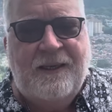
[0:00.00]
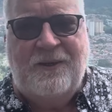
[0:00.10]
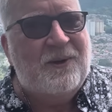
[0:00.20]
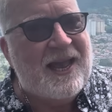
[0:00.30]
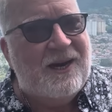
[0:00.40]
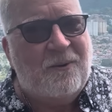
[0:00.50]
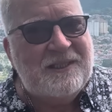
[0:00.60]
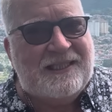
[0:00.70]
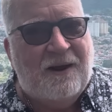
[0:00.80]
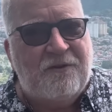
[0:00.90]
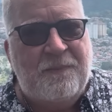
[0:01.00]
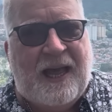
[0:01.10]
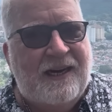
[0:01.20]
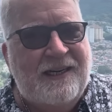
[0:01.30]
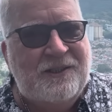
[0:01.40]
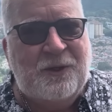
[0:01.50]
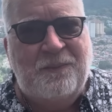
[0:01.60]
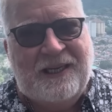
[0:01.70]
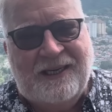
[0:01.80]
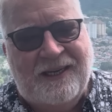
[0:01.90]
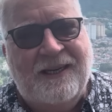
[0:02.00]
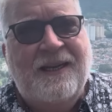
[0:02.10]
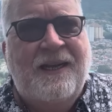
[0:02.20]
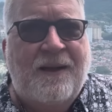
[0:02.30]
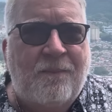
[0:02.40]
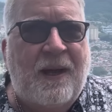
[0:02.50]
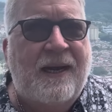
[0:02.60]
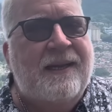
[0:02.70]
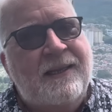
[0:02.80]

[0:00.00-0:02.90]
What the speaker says: can't always tell from that initial meeting, but at